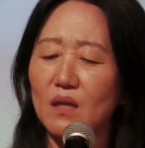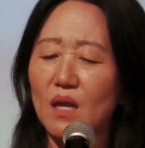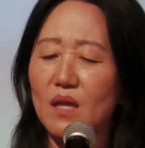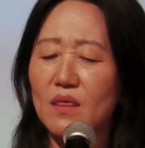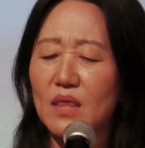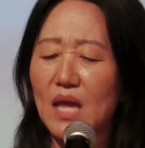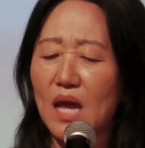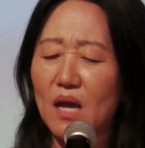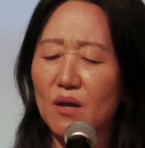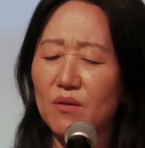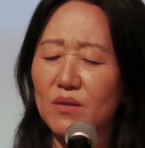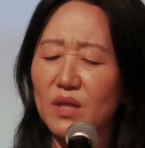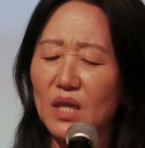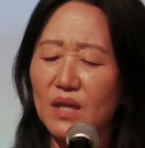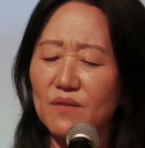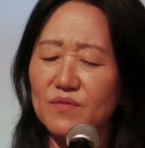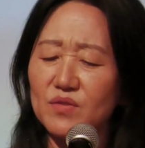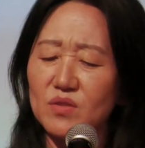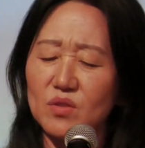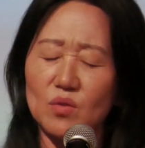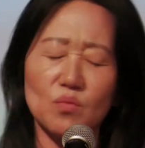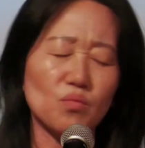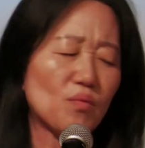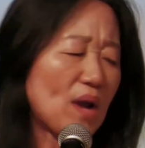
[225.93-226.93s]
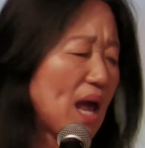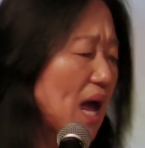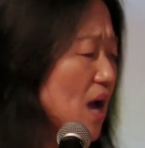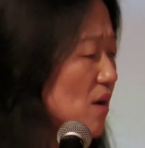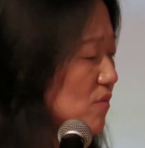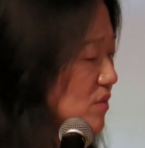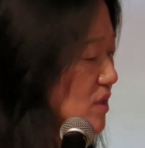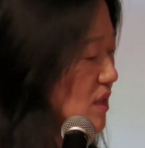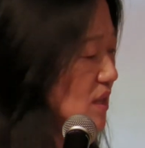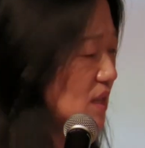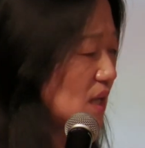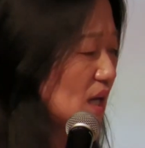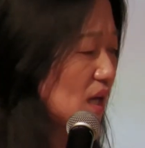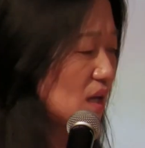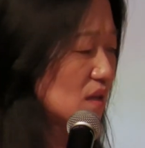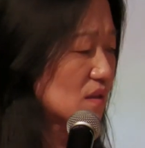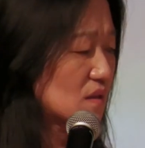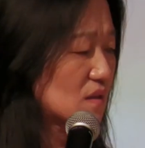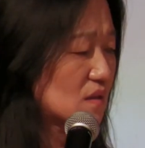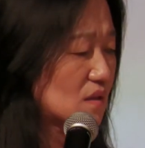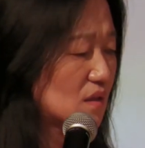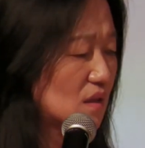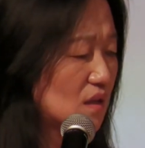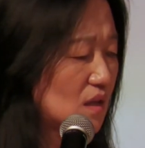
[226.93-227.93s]
And now they've surrounded
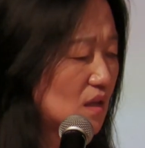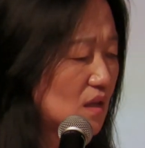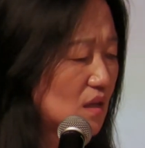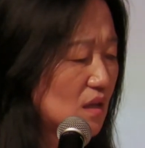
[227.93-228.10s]
us.